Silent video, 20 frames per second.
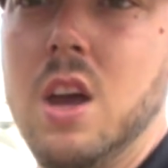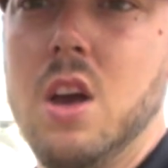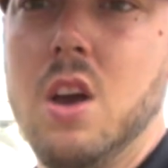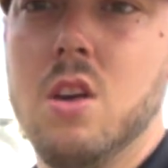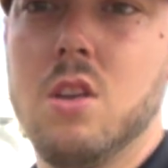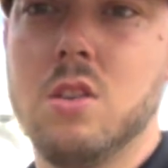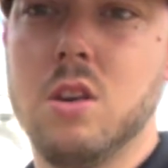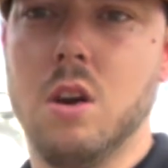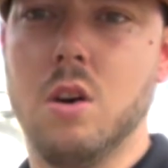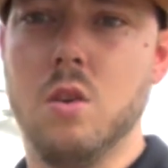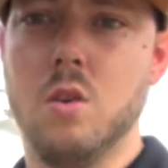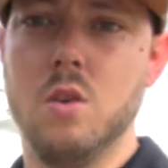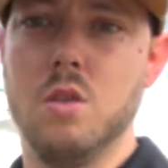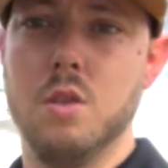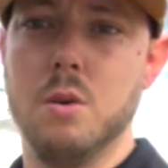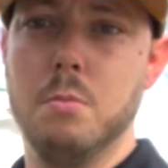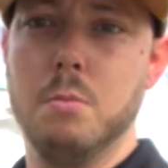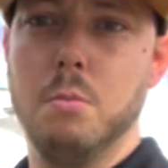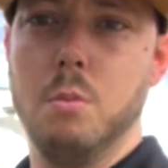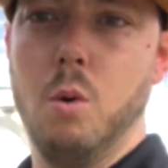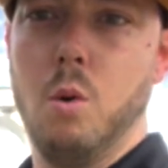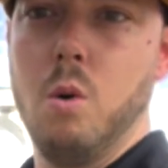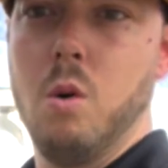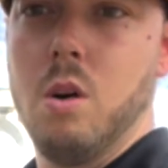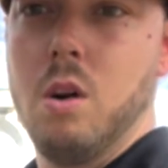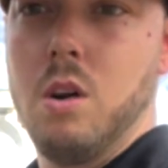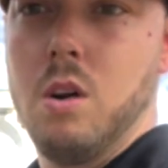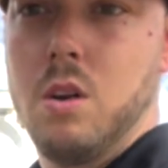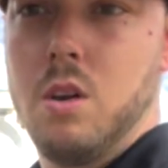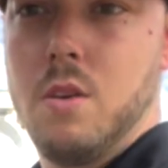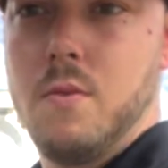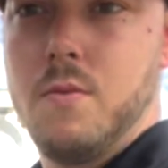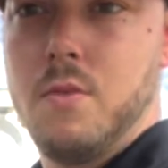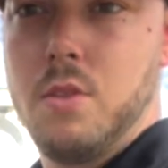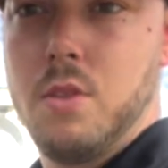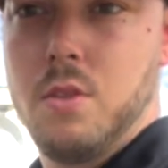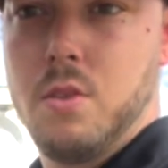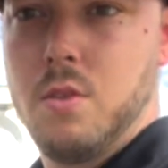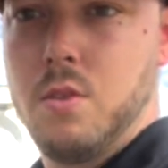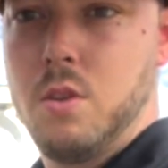So the more
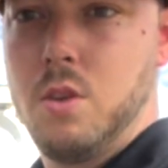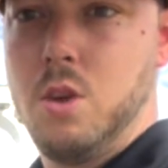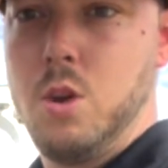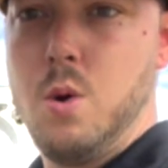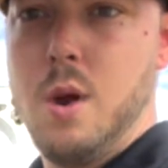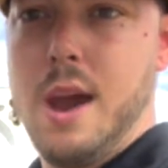you